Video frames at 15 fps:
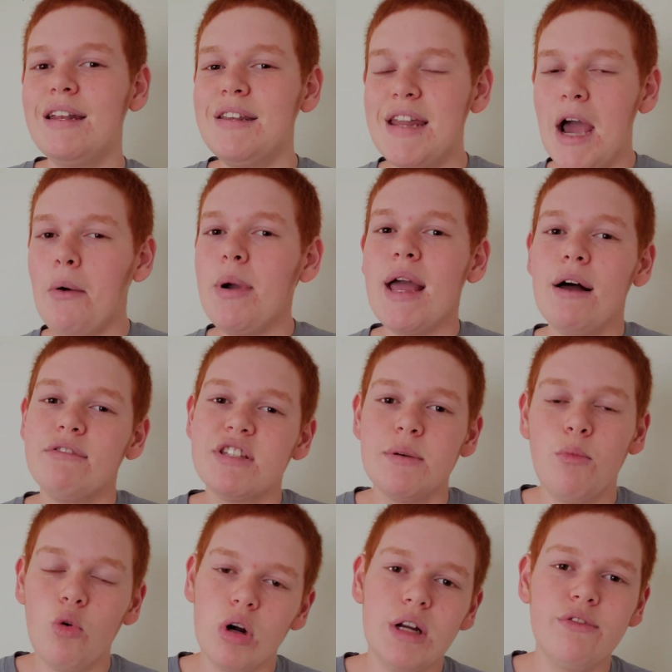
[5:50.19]
Now we have some
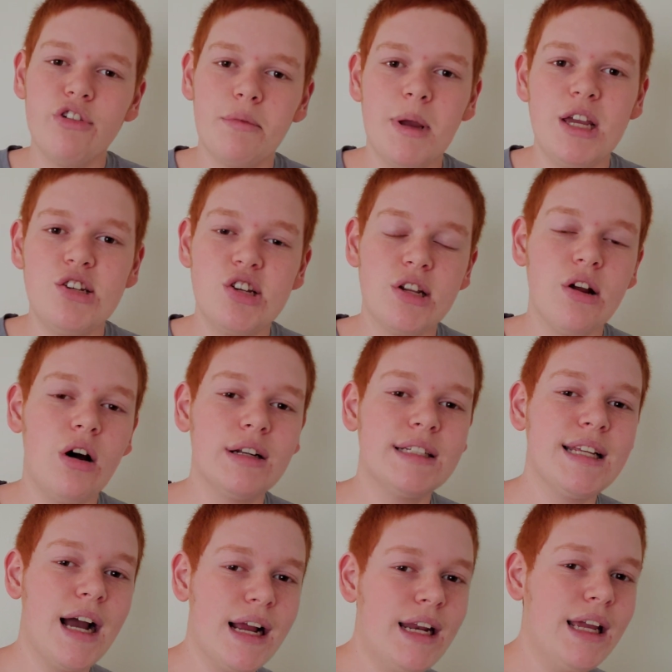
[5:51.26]
more information on
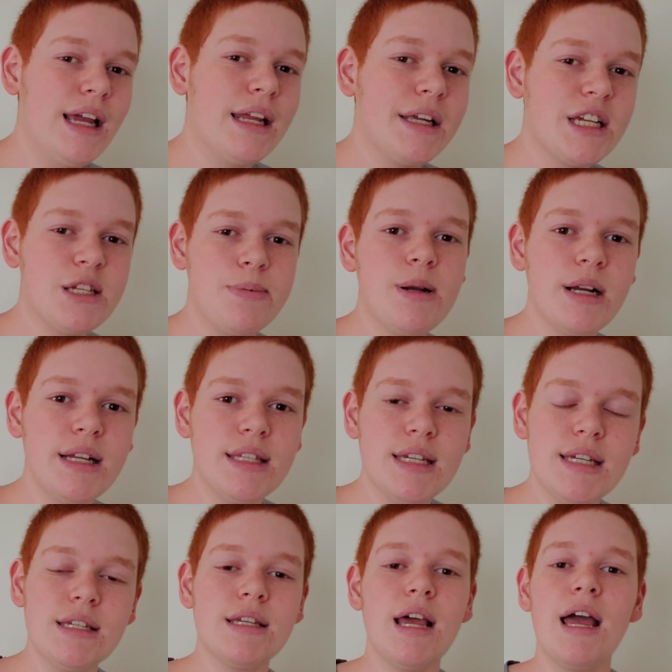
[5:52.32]
dining and
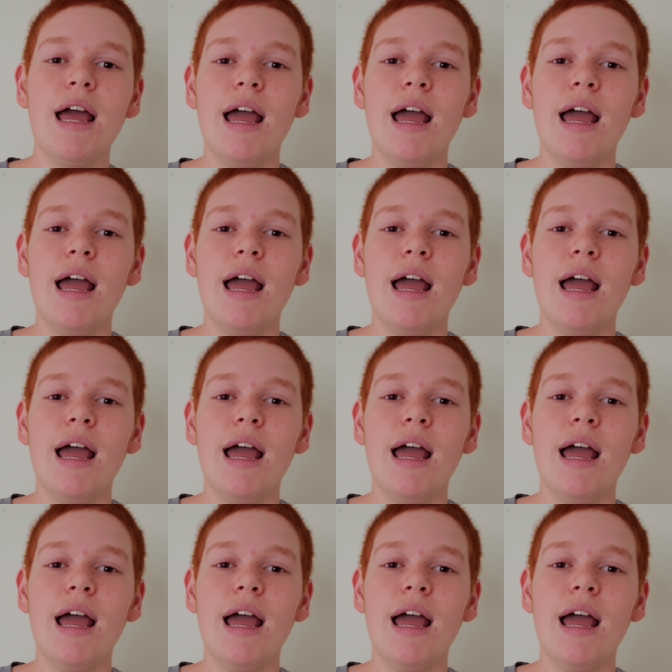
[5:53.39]
experiences,